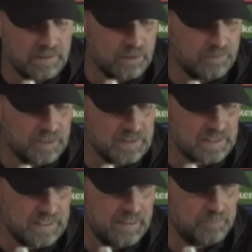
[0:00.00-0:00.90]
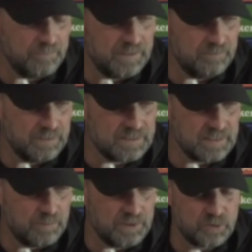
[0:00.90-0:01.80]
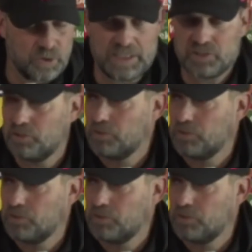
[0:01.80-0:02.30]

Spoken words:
lot of things can happen when somebody tries to